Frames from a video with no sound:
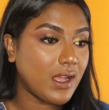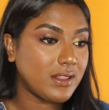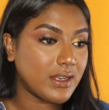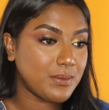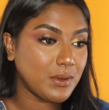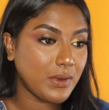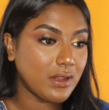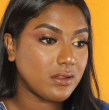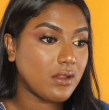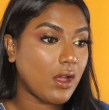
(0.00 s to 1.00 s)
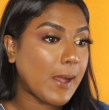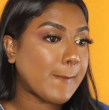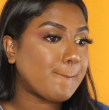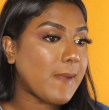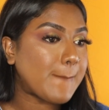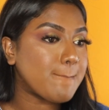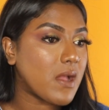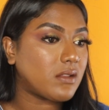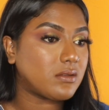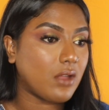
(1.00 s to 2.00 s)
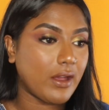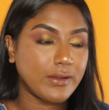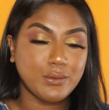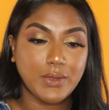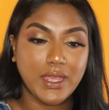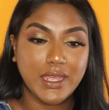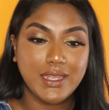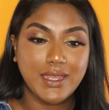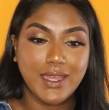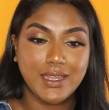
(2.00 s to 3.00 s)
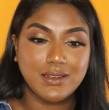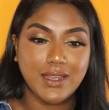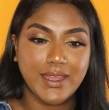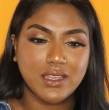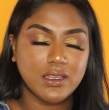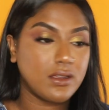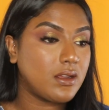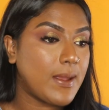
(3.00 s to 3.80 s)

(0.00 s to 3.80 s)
a little bit went a long way, and like,